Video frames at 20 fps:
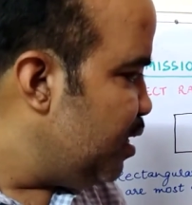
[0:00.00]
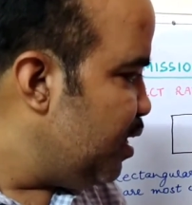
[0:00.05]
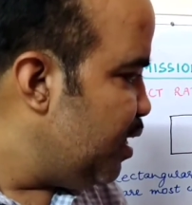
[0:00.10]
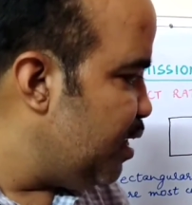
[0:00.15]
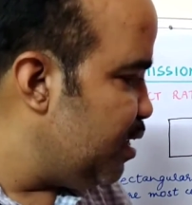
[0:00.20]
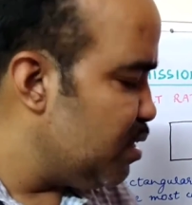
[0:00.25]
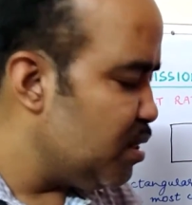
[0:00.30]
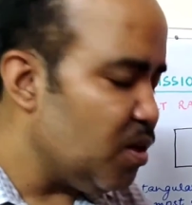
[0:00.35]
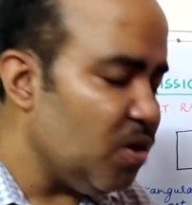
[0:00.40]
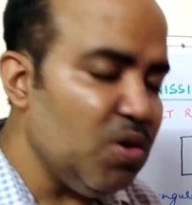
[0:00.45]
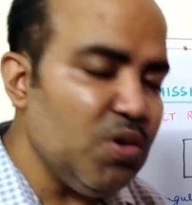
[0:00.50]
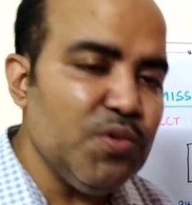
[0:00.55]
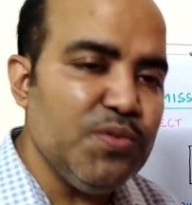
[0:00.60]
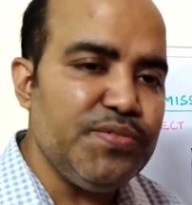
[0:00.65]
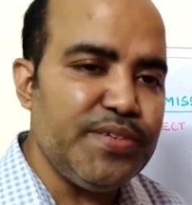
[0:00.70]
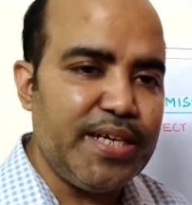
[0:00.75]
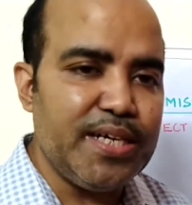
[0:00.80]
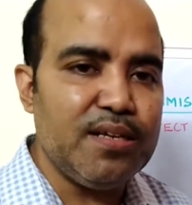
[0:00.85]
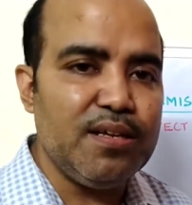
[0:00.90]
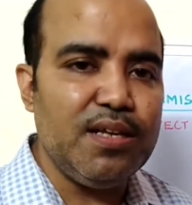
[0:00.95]
And now
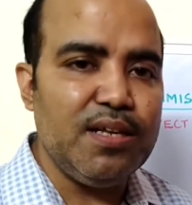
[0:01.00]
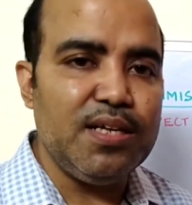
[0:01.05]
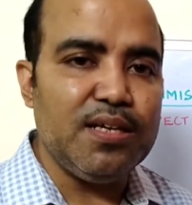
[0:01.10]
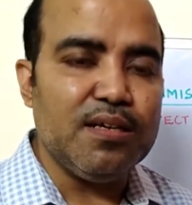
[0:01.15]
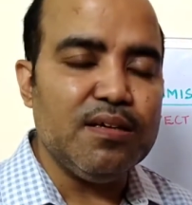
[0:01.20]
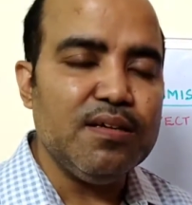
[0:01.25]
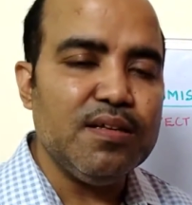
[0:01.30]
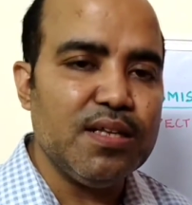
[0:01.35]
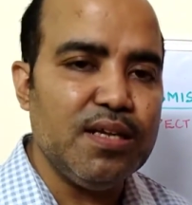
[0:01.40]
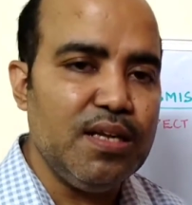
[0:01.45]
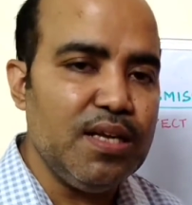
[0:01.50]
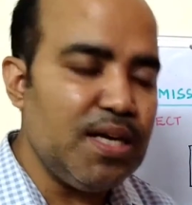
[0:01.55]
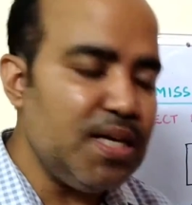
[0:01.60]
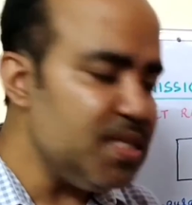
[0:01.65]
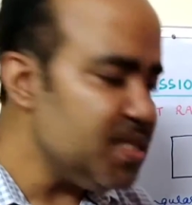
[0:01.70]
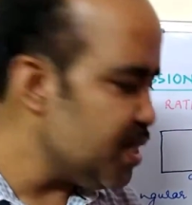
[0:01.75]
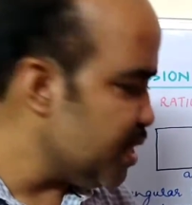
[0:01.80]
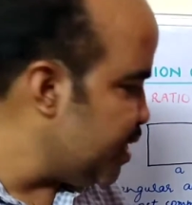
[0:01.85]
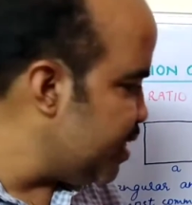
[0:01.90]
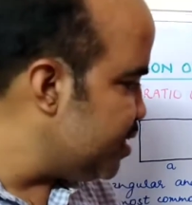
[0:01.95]
finally the
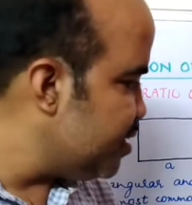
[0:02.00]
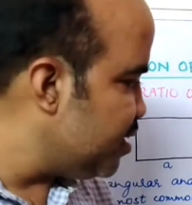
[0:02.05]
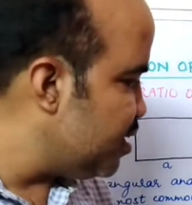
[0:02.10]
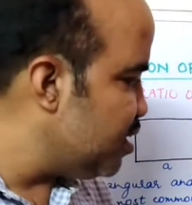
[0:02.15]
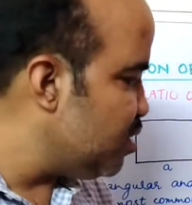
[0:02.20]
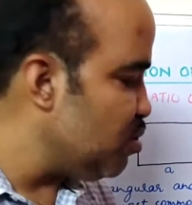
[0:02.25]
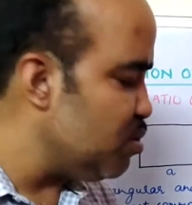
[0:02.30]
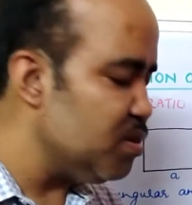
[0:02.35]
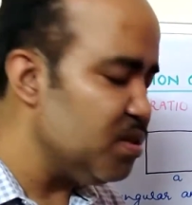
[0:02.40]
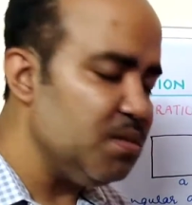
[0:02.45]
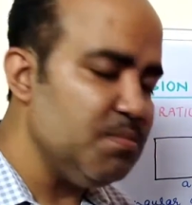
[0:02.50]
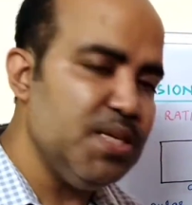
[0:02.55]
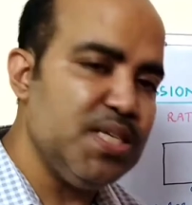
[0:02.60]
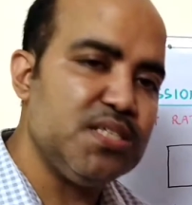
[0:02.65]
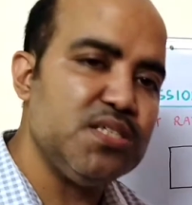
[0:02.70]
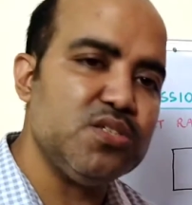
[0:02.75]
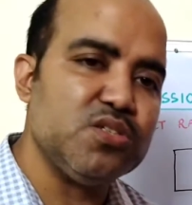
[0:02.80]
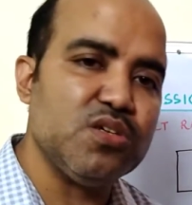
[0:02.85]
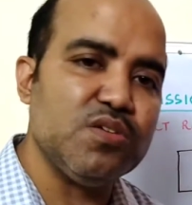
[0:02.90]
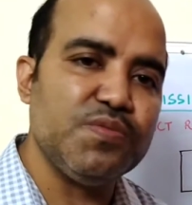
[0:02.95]
last category on the
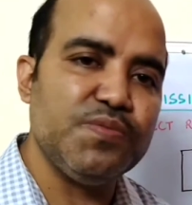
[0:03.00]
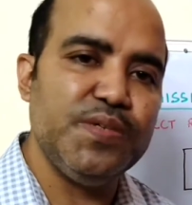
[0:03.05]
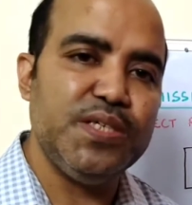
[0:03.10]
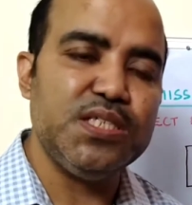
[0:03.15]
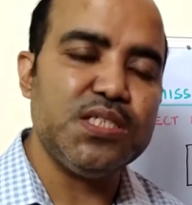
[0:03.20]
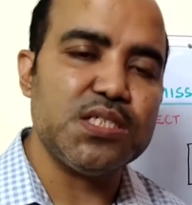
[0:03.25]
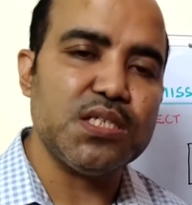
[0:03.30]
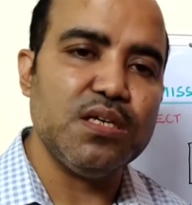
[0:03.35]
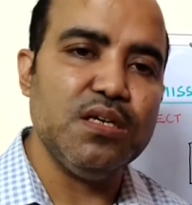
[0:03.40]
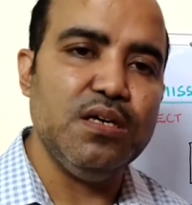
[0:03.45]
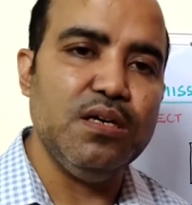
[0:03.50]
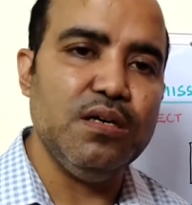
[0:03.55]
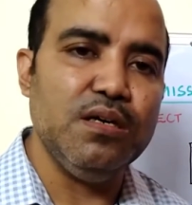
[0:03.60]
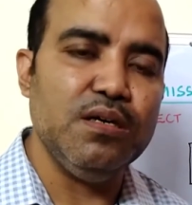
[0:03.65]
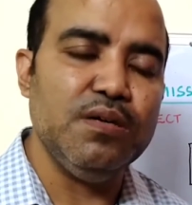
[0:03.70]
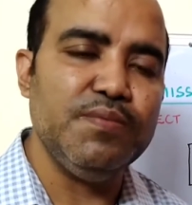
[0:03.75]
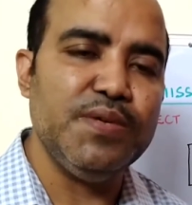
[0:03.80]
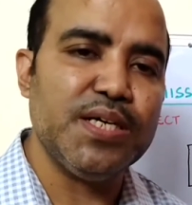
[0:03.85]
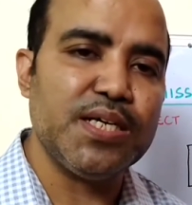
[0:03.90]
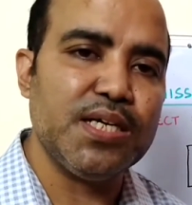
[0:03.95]
basis of which
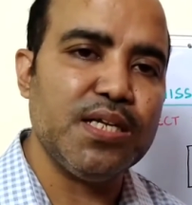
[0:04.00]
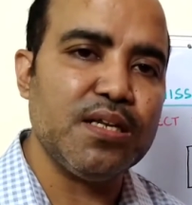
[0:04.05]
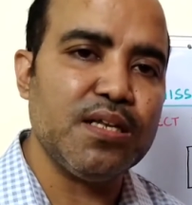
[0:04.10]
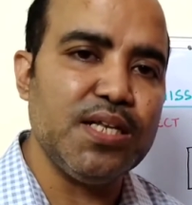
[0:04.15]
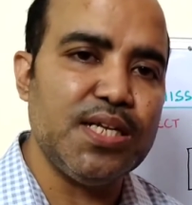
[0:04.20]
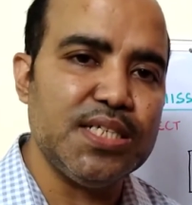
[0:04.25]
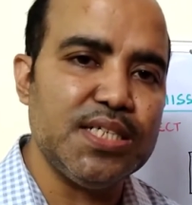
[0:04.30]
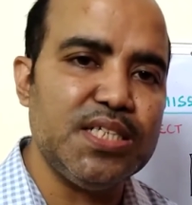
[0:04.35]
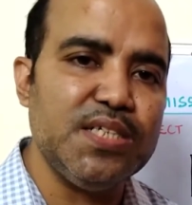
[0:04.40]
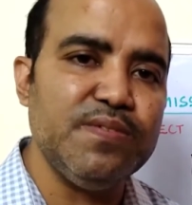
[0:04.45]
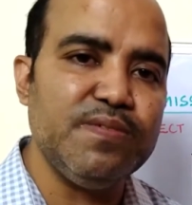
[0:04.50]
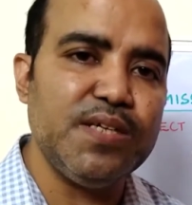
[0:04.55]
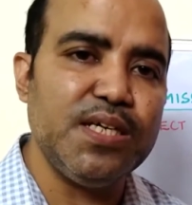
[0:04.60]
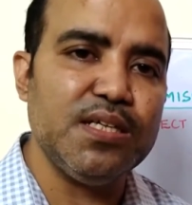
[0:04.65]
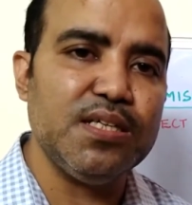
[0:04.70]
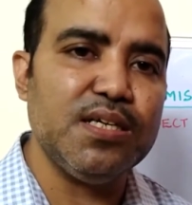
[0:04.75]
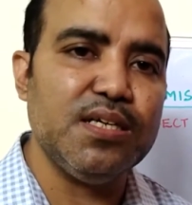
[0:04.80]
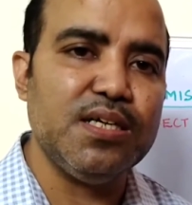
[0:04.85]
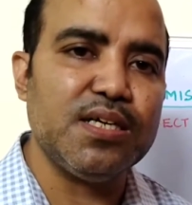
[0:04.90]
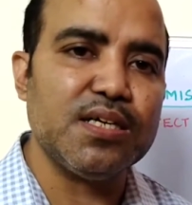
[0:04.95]
we can classify
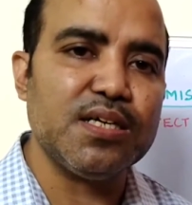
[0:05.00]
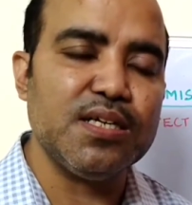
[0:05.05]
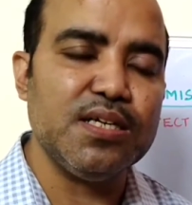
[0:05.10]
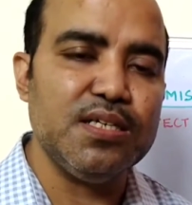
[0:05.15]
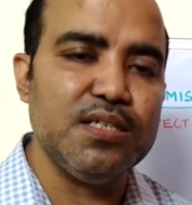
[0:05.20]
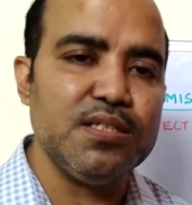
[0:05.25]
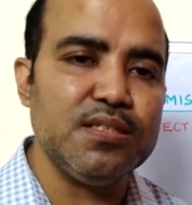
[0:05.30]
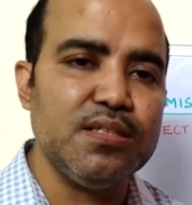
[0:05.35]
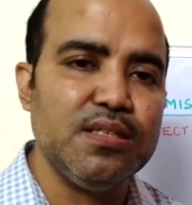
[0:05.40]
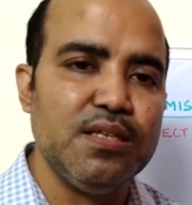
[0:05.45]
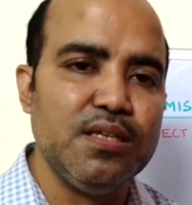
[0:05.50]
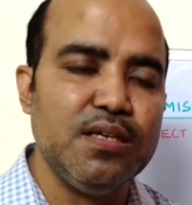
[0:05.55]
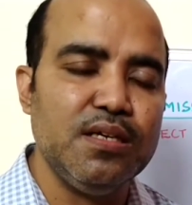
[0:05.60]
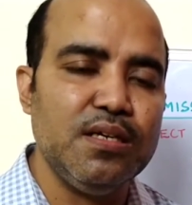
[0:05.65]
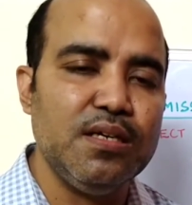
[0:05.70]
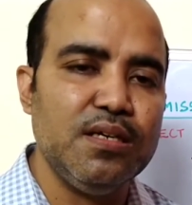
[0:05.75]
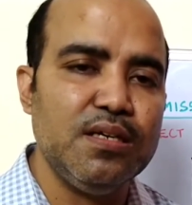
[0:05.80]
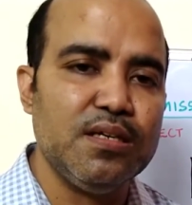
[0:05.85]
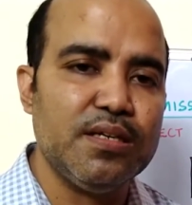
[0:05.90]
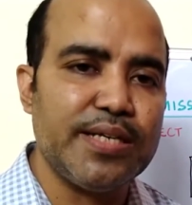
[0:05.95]
the duct is
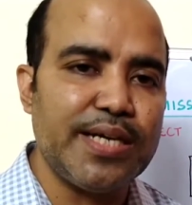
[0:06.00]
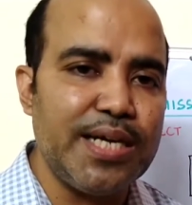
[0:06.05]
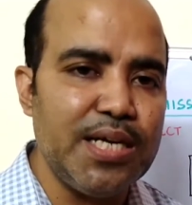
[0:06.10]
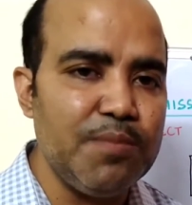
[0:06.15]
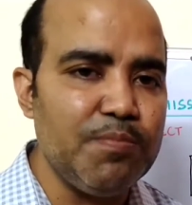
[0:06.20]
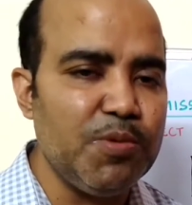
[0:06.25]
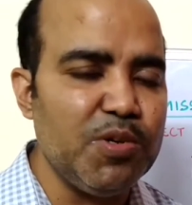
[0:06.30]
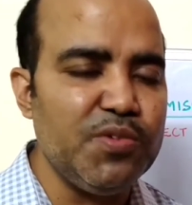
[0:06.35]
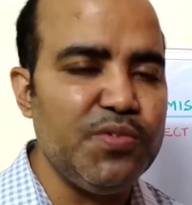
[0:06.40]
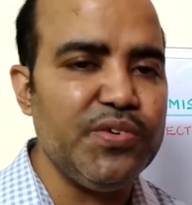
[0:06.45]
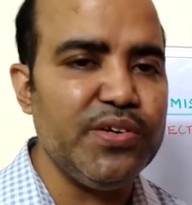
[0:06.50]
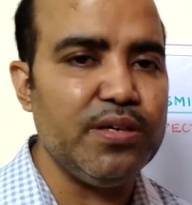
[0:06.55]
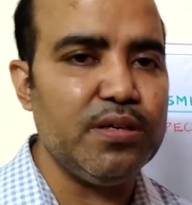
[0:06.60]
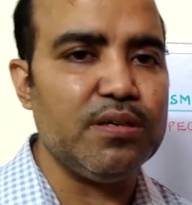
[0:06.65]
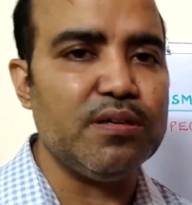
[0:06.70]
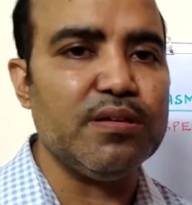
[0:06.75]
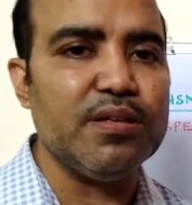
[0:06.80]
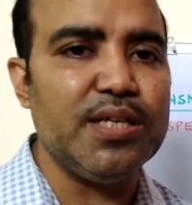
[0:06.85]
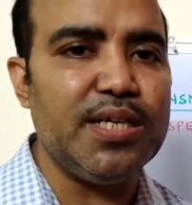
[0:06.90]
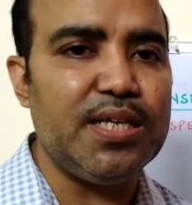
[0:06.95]
the type of
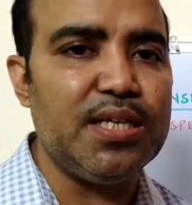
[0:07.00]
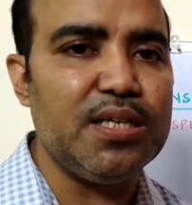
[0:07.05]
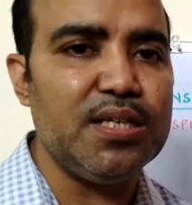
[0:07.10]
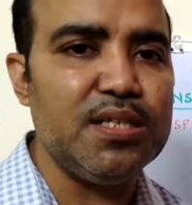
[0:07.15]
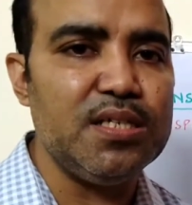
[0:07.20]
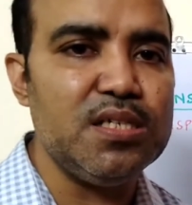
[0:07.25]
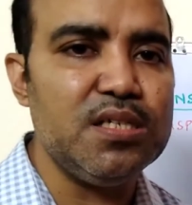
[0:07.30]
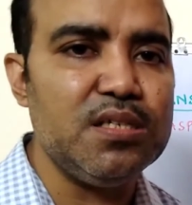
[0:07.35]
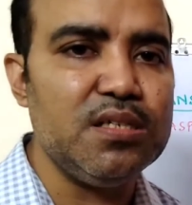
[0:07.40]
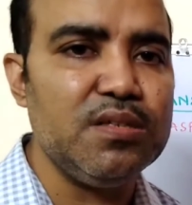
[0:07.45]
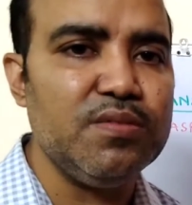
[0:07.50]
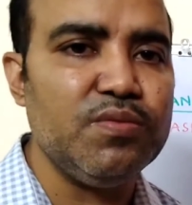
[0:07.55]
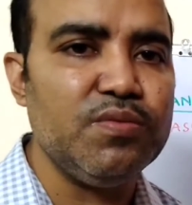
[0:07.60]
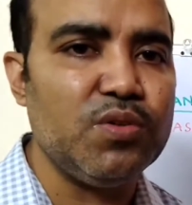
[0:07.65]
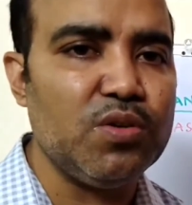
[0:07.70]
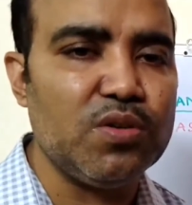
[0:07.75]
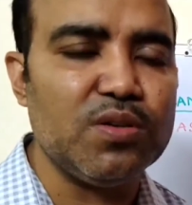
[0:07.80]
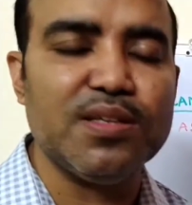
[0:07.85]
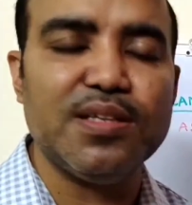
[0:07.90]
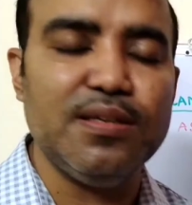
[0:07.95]
air that is
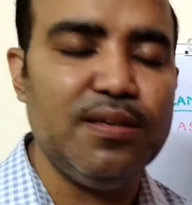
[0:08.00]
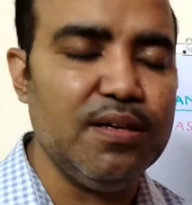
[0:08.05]
for